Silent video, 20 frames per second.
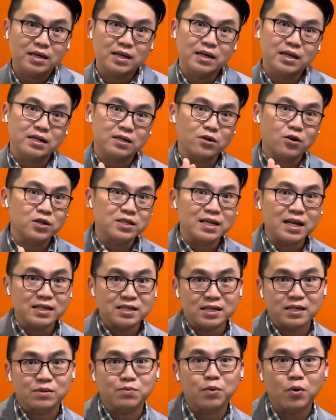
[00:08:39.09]
And God's
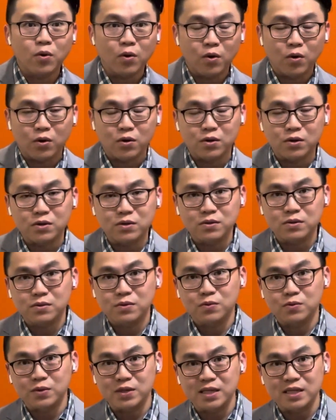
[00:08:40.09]
answer to Paul
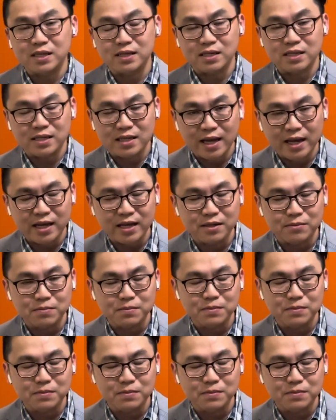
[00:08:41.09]
was the same.